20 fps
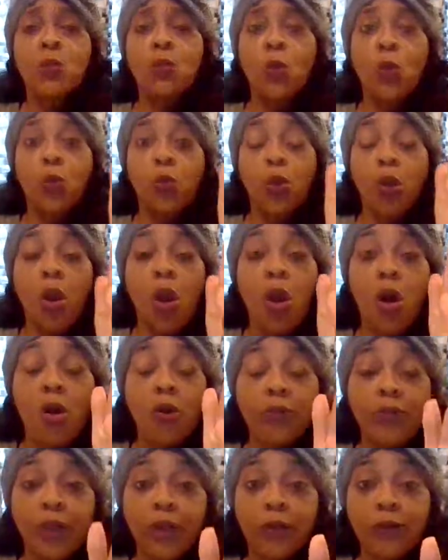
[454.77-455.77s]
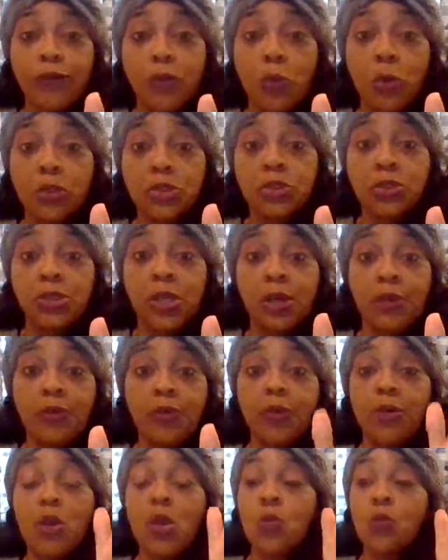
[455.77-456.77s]
when we're all there for each
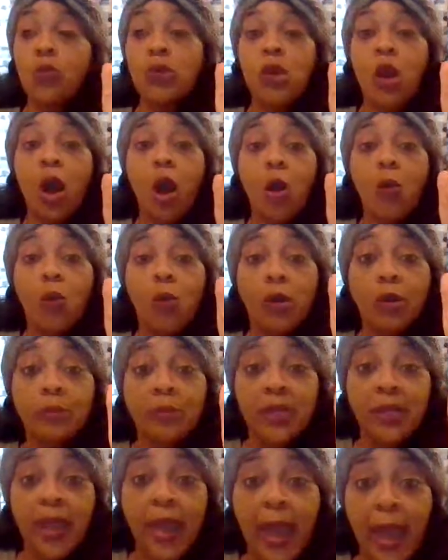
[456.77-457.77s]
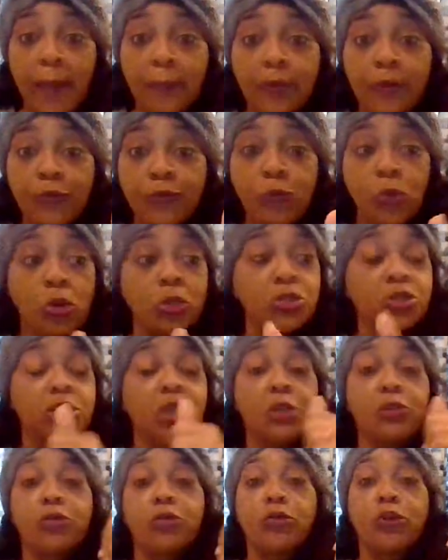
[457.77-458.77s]
other, we all want to be happy for each
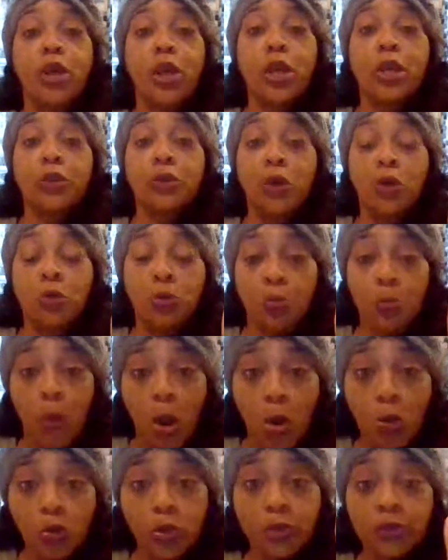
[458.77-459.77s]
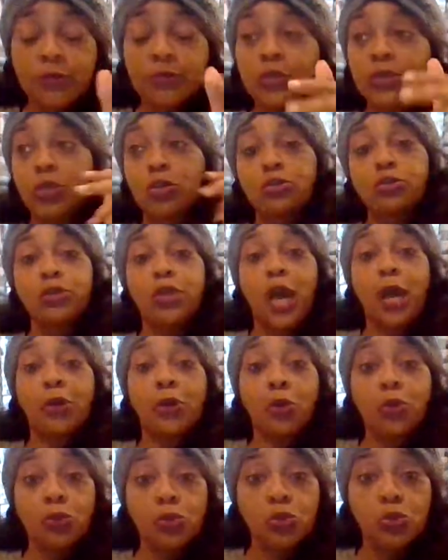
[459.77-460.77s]
other, there ain't no motives, there's not
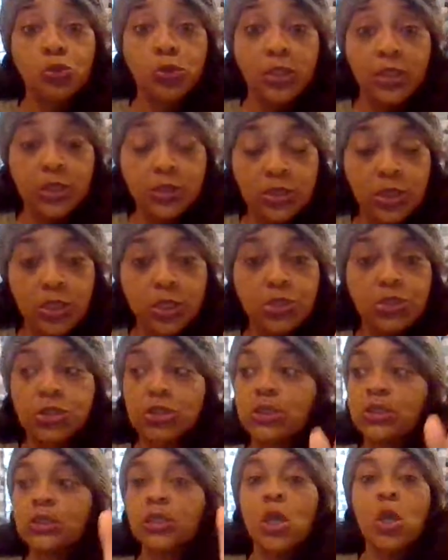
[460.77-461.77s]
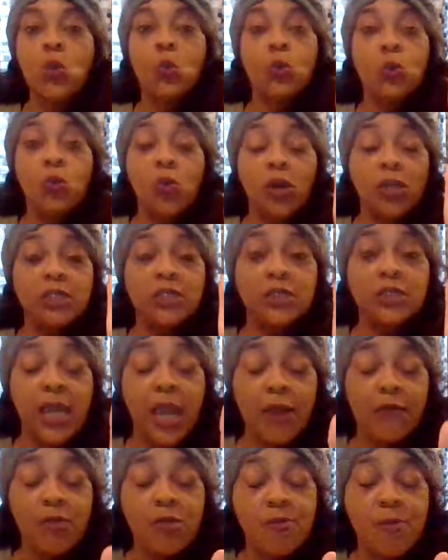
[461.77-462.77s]
no cruel intentions, we want to
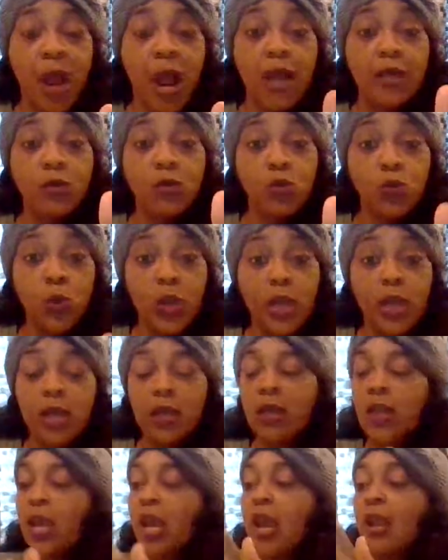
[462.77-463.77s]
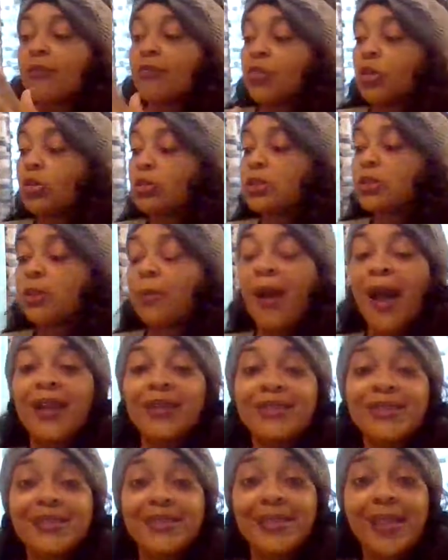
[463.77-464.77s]
see everybody win. If there's
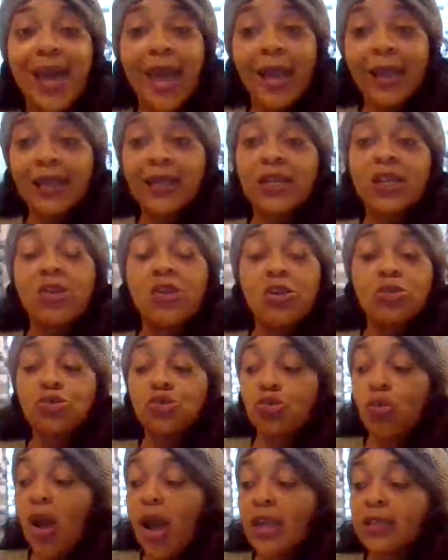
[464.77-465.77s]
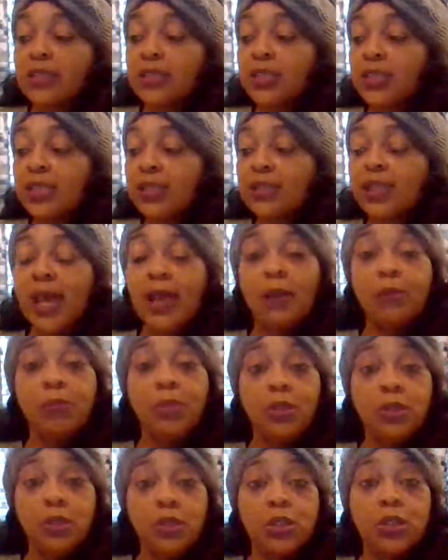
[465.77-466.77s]
somebody slacking and they're trying to get that
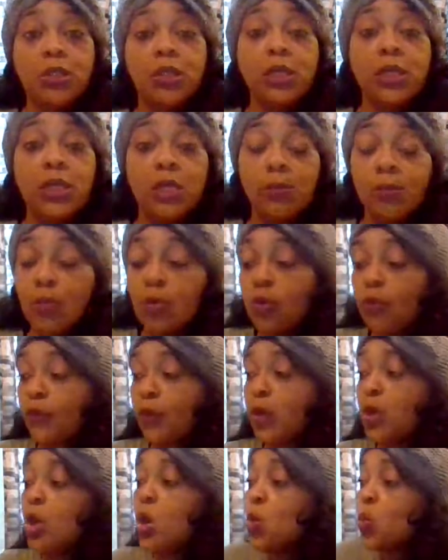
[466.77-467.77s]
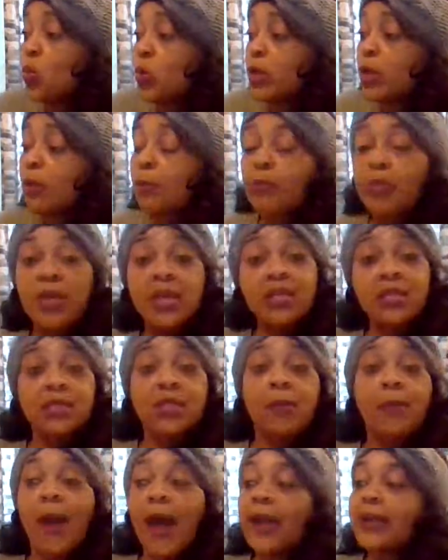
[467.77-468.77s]
ability to keep moving, we can pick
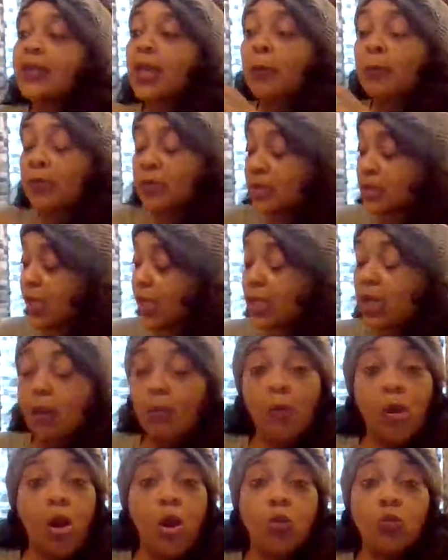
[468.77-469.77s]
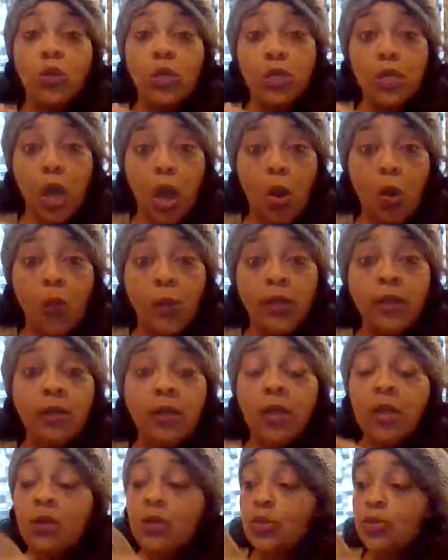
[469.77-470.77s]
somebody up and say, come on, we going,
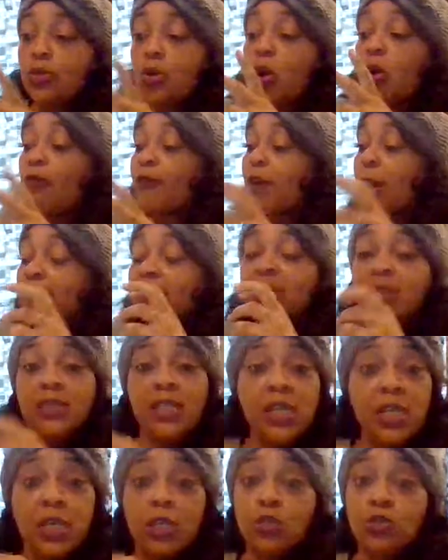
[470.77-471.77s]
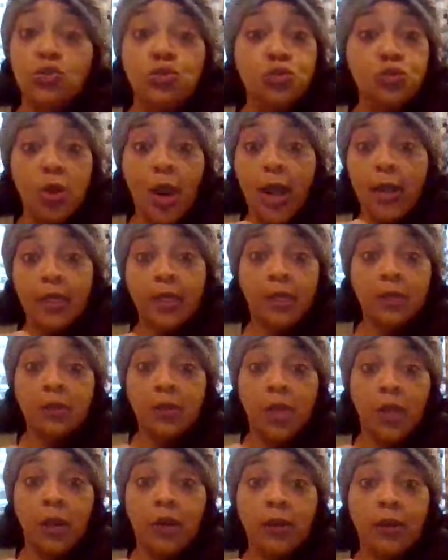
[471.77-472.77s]
you know. If I'm seeing that you're trying to get
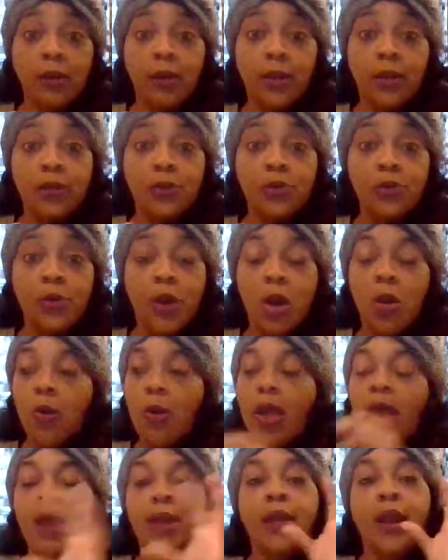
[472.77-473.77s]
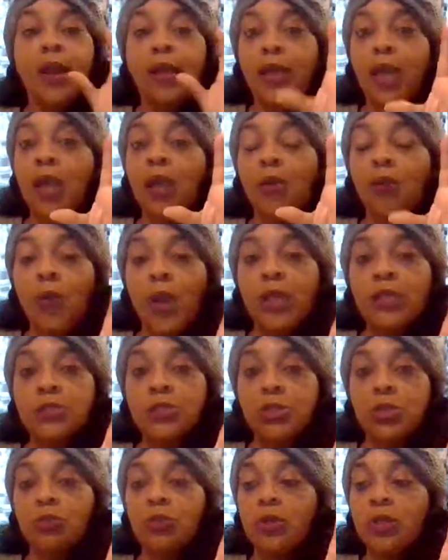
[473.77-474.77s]
there, you know, and I can't wait
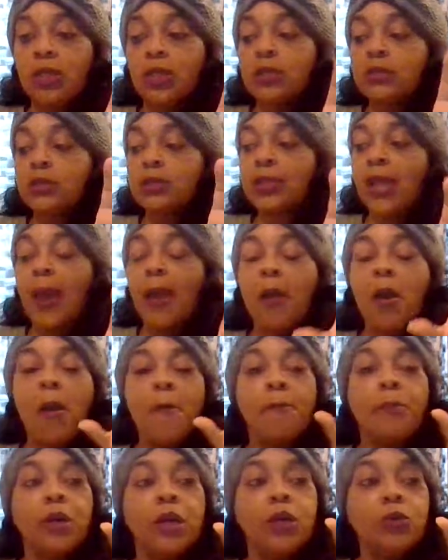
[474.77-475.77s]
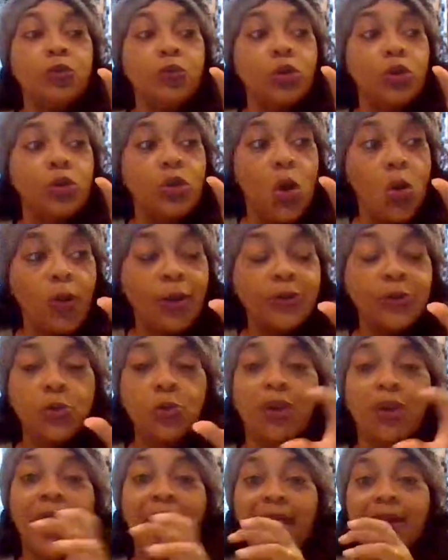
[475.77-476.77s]
until we get into that. But we're going
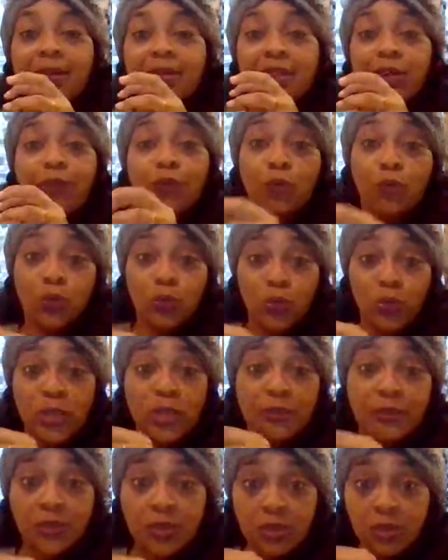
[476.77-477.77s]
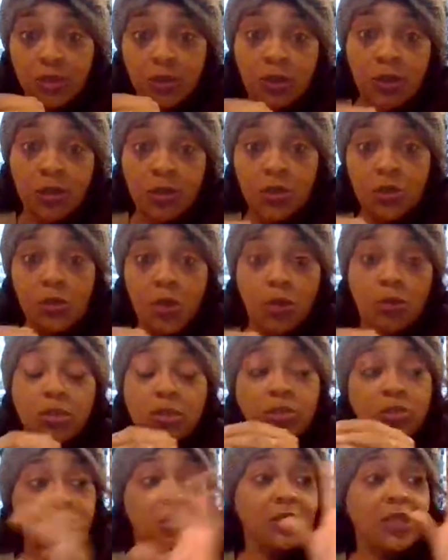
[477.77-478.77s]
through a lot of different rifts, you know,
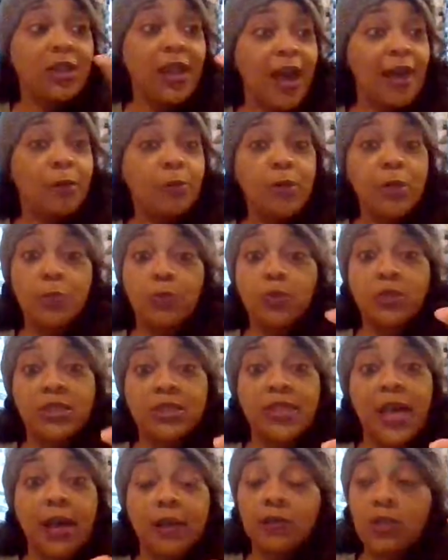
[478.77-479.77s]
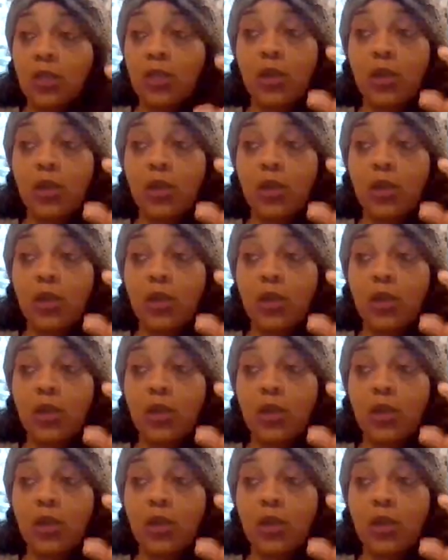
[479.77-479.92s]
because there's a lot of people that's out